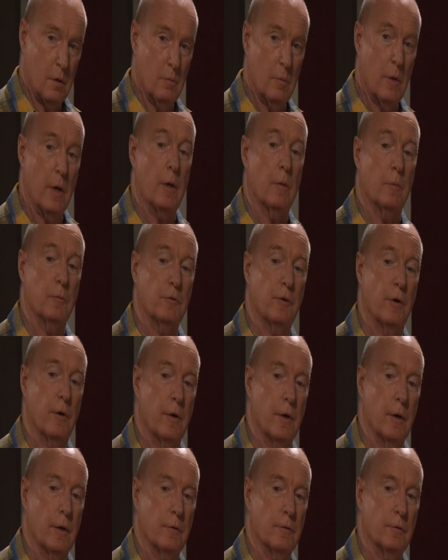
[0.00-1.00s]
Mate, I'm
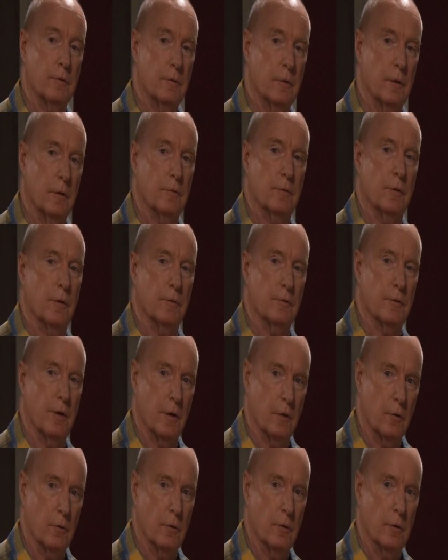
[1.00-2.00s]
sorry, it's, it's not
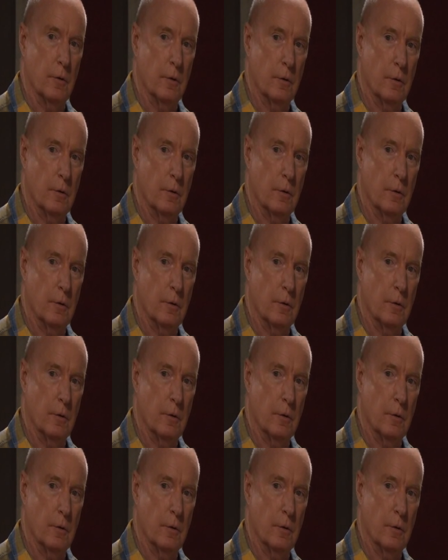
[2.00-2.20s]
so good.